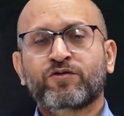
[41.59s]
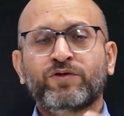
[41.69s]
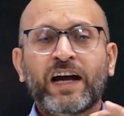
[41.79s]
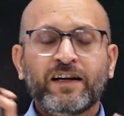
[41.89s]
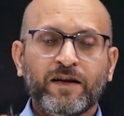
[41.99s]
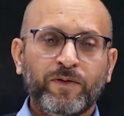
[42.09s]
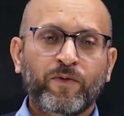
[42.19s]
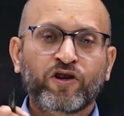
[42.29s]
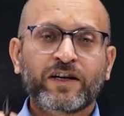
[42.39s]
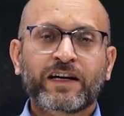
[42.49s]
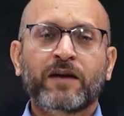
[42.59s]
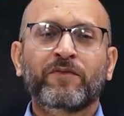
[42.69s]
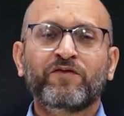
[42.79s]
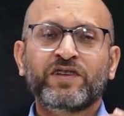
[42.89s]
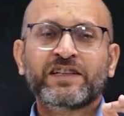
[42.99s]
to that double bonded
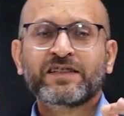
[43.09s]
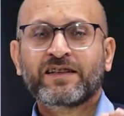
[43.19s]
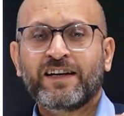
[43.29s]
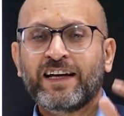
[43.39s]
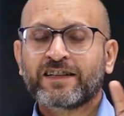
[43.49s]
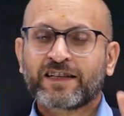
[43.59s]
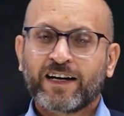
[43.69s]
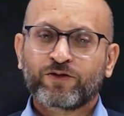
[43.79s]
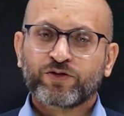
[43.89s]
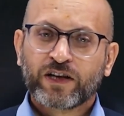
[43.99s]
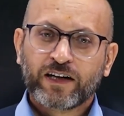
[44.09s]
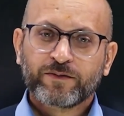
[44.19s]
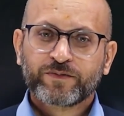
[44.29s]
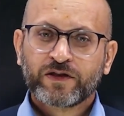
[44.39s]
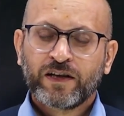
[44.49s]
carbon which has less hydrogen
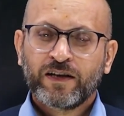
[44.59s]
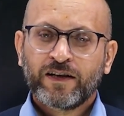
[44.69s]
atoms.